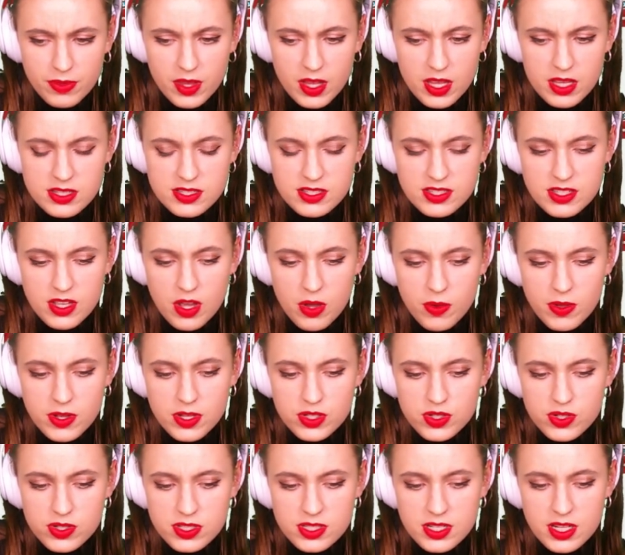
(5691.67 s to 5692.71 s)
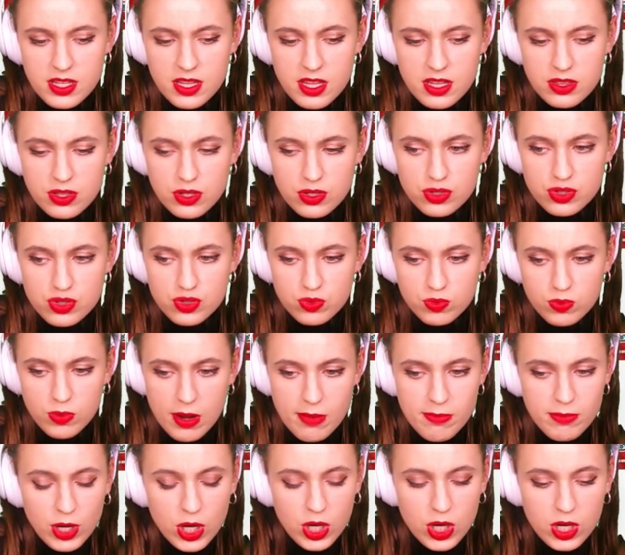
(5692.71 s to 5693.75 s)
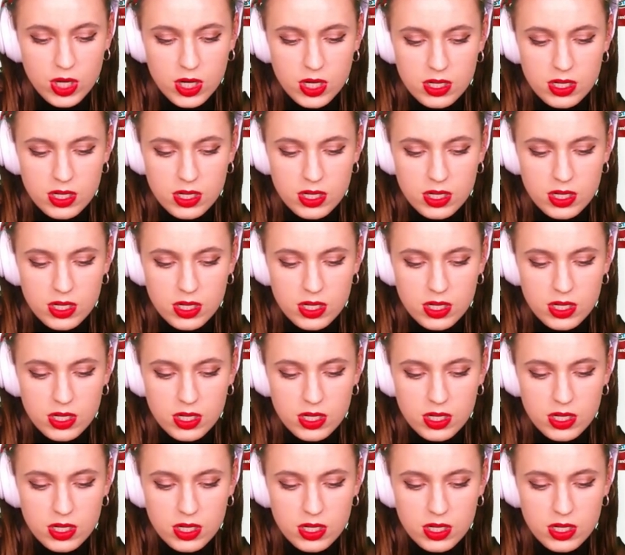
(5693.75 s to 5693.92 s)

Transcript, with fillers: It's so interesting that their drummer